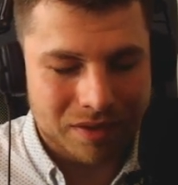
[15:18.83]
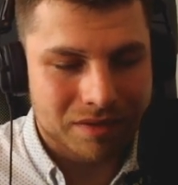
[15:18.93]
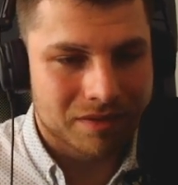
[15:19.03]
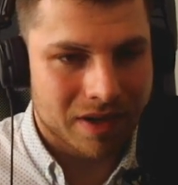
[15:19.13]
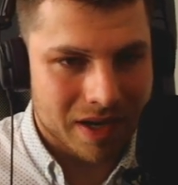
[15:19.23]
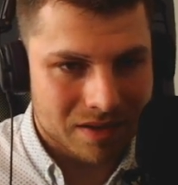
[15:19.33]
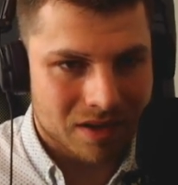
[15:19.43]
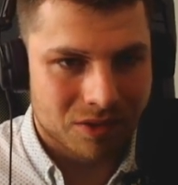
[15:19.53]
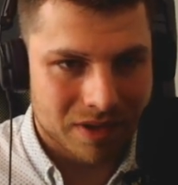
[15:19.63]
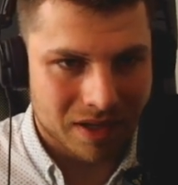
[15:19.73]
ways how
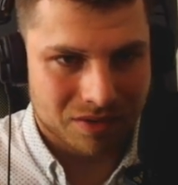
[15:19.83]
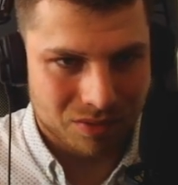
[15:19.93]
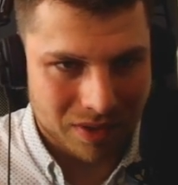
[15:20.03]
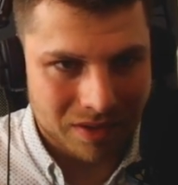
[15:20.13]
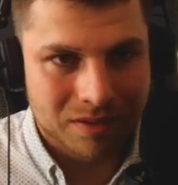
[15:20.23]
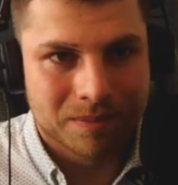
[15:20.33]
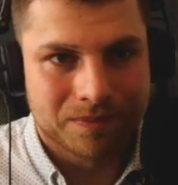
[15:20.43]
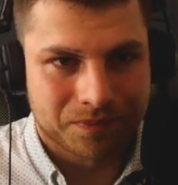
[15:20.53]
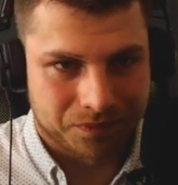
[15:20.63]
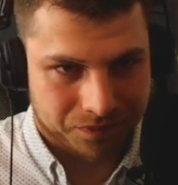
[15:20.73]
we can do it.
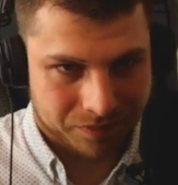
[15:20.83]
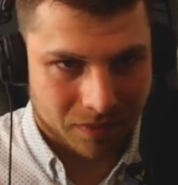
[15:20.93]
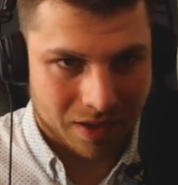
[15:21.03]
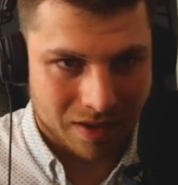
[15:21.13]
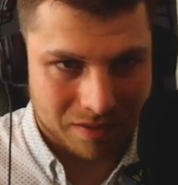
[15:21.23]
And